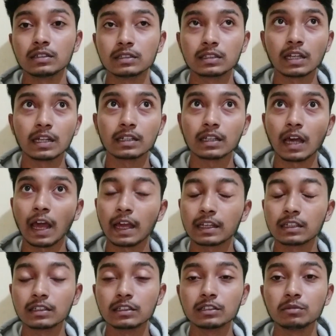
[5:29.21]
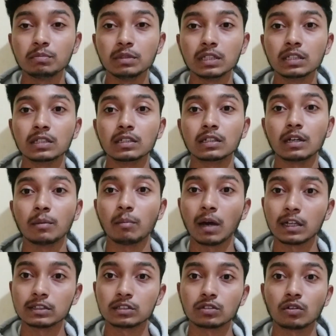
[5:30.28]
is that hacking is being a
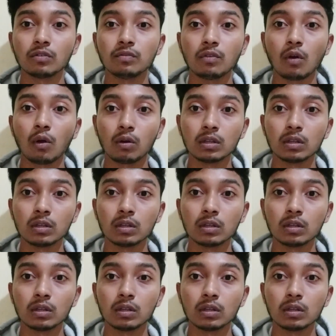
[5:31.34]
master of